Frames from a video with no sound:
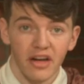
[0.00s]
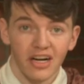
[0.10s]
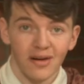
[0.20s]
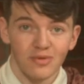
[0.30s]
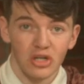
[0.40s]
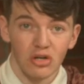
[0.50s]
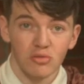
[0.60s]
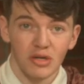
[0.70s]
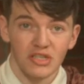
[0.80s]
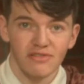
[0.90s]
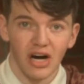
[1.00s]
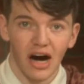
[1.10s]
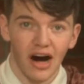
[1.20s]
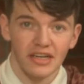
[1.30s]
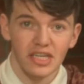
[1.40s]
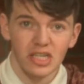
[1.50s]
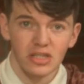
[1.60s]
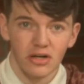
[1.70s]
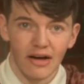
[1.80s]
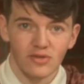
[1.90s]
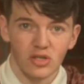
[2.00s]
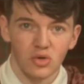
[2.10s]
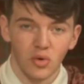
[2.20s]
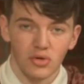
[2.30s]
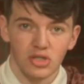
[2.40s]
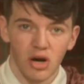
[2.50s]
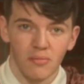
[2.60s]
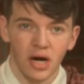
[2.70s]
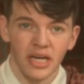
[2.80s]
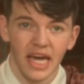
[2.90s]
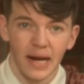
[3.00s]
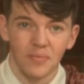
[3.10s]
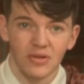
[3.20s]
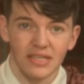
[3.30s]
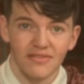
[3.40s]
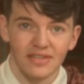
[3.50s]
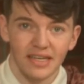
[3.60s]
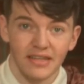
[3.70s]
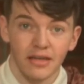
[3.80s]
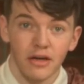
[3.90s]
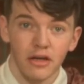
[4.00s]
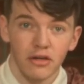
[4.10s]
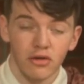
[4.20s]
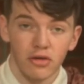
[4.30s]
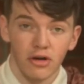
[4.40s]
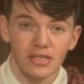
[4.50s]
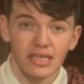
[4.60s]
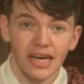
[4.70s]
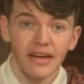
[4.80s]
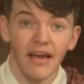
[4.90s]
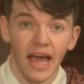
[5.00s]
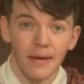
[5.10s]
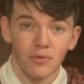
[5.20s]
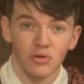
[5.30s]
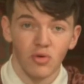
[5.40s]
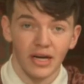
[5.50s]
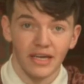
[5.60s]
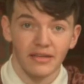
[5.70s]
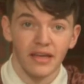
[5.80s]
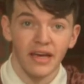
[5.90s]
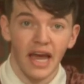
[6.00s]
Come show us what you've got. Auditions are after school, starting Monday, April 17th through Thursday, April 20th.